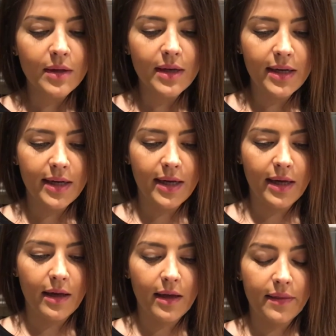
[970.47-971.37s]

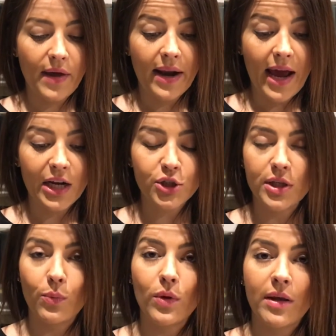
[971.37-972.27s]
that
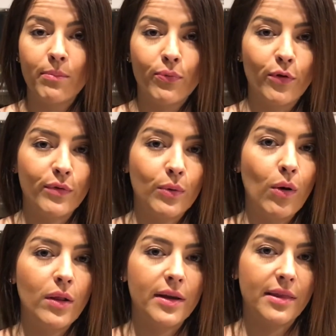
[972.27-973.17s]
actually will improve the
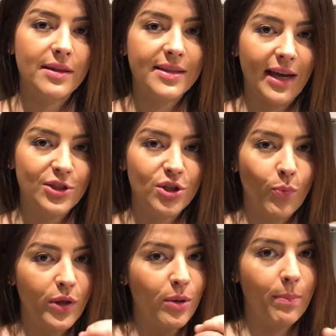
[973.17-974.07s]
quality, the texture
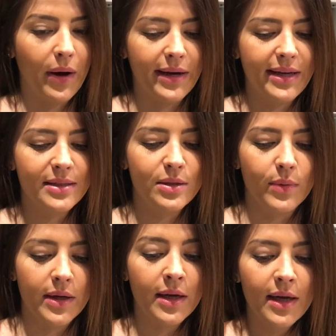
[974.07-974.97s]
when you bite
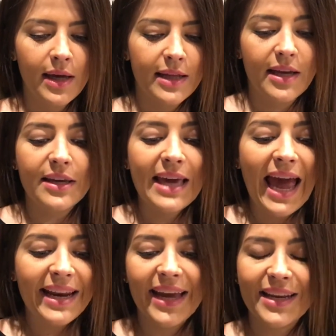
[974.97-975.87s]
into it. Now, you
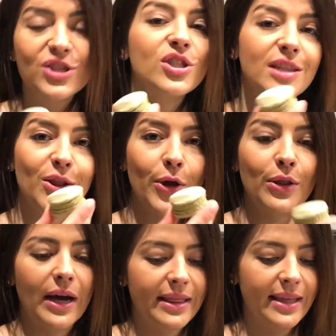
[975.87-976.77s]
can eat it just alone
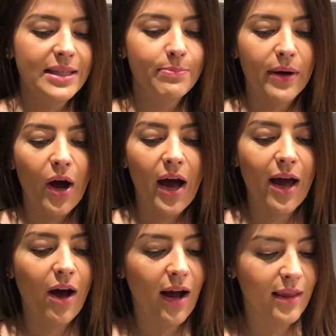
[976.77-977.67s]
like this, but I
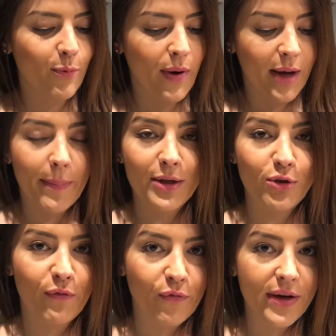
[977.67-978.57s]
highly recommend
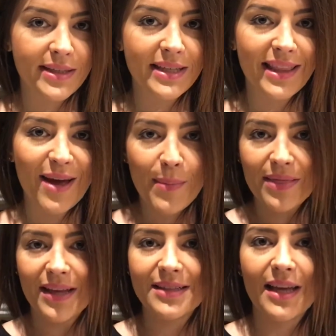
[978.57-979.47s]
you freezing them
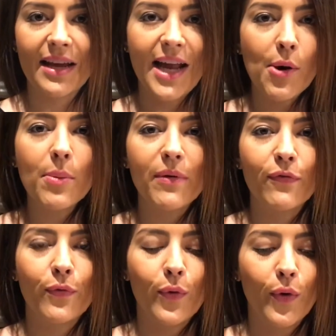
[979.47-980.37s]
and then an hour
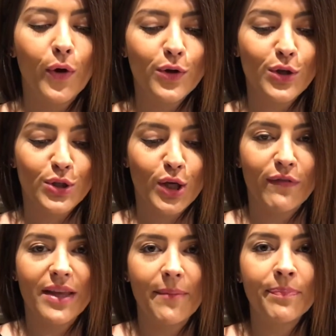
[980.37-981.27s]
before you
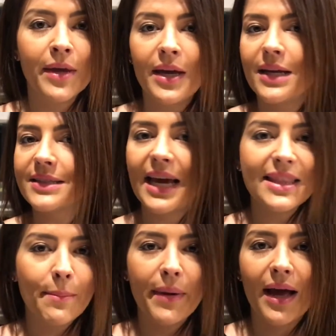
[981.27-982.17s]
serve them,
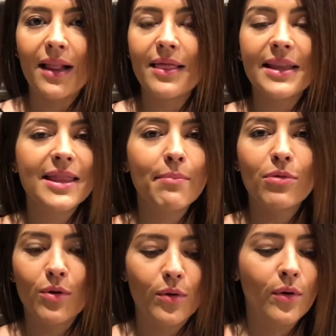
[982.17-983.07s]
take them out, let them
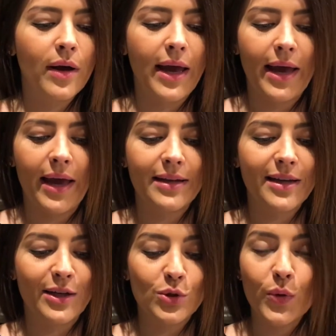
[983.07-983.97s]
thaw and
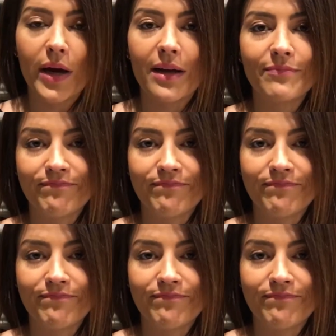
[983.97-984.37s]
enjoy.